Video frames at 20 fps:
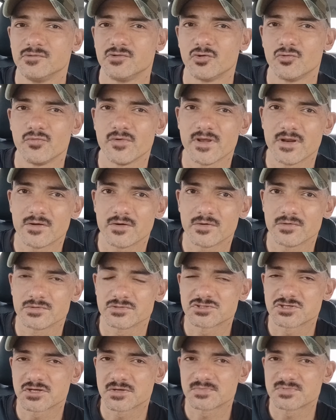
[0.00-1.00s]

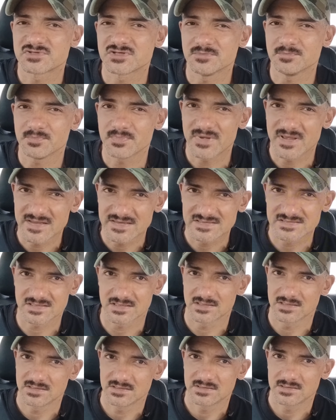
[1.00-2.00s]
Dorito chips and
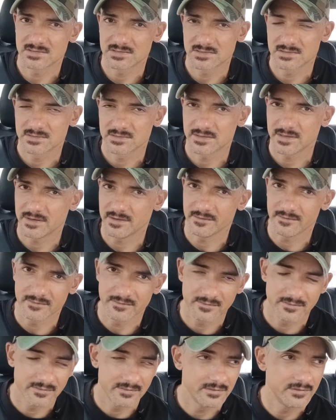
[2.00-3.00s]
pizza
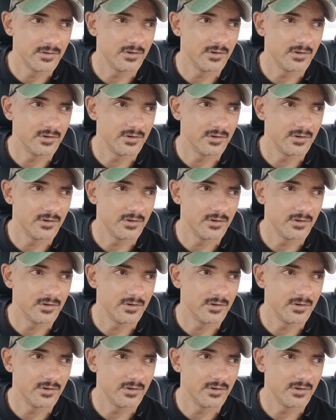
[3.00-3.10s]
and,